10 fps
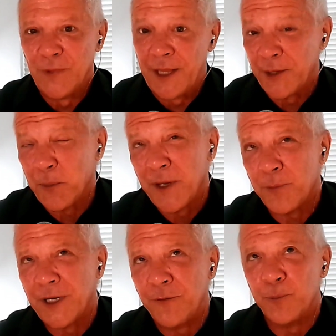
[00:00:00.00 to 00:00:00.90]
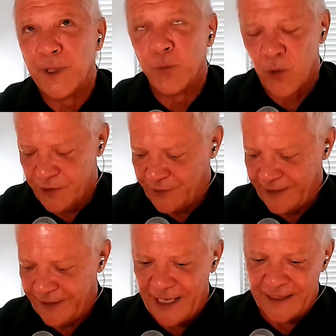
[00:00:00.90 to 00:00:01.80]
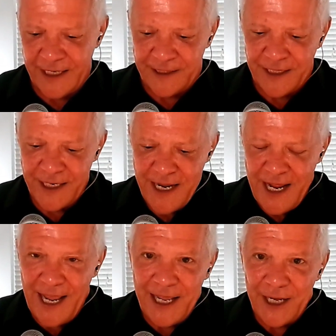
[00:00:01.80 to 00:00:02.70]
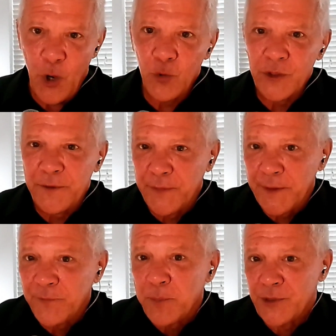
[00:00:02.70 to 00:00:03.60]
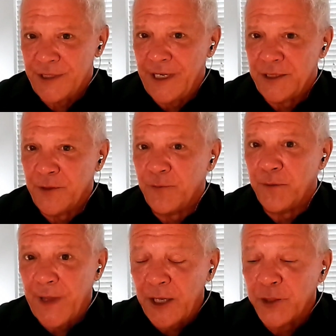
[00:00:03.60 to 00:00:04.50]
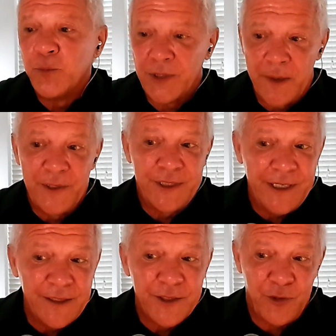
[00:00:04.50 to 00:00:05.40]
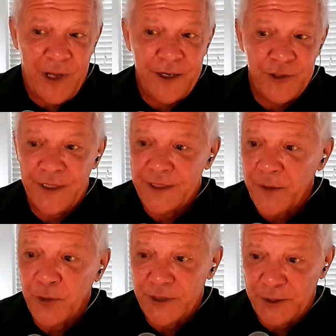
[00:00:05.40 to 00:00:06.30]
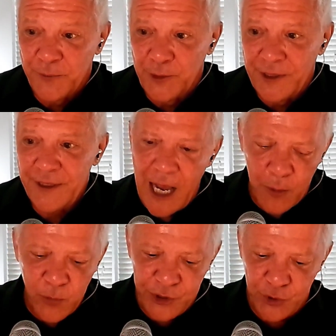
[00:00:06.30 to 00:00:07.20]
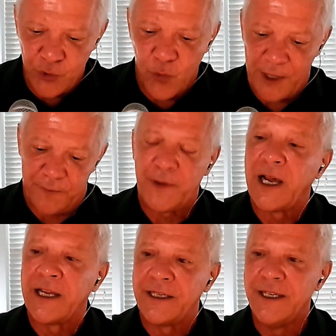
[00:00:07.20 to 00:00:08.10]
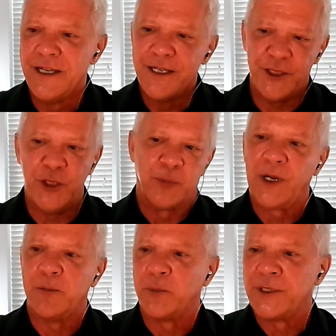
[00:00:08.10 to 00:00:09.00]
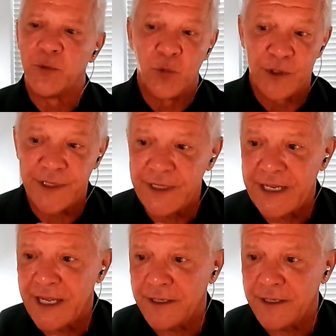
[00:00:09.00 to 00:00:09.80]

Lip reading: I think maybe even been worse than that, and only 50% of the value promised in the strategy is ever delivered. How would you quantify the problem? Is it worse than that?